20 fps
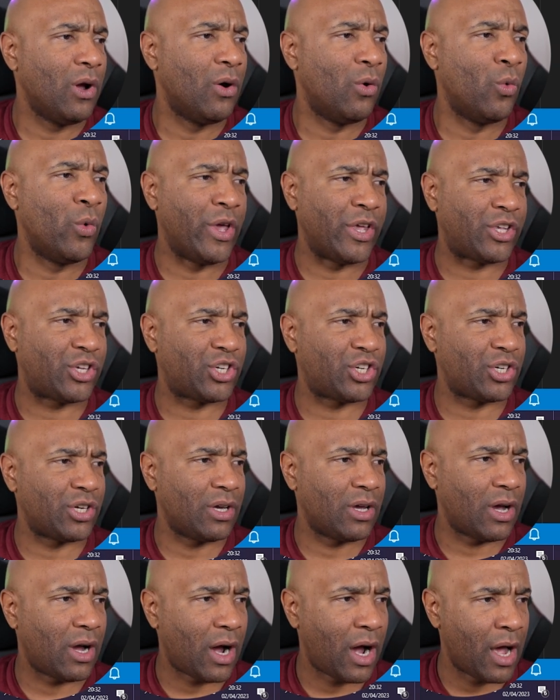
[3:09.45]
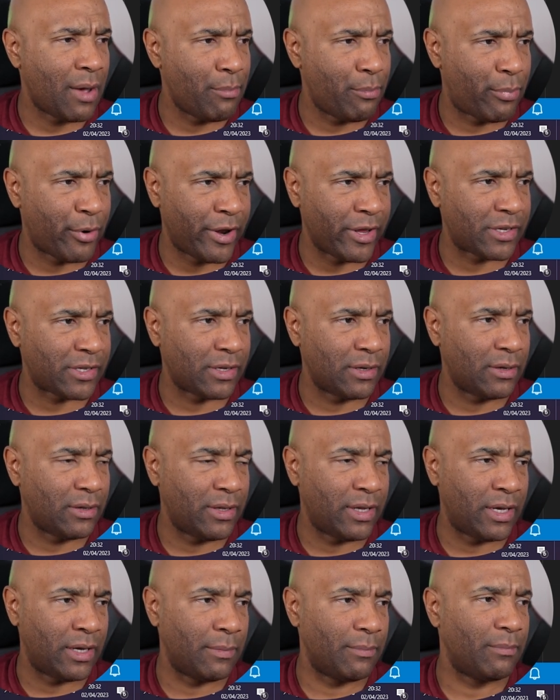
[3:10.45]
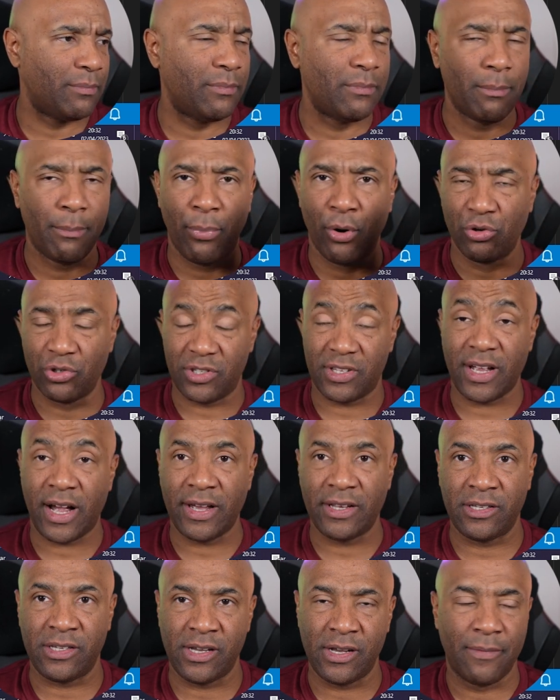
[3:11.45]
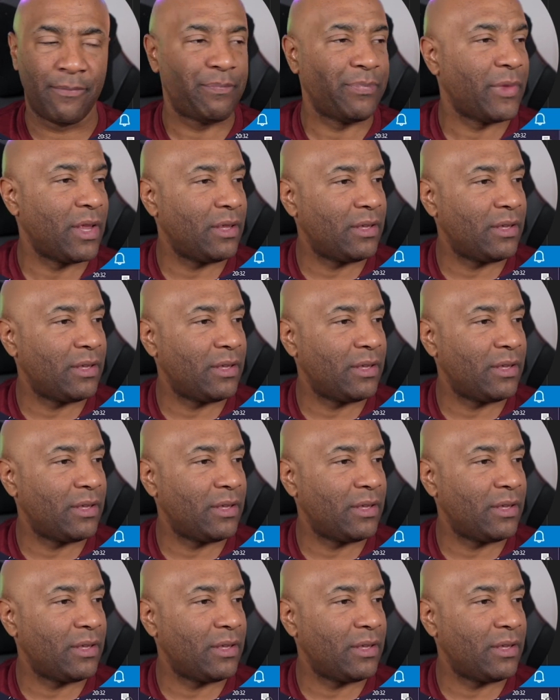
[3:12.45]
which I'm printing the post ID.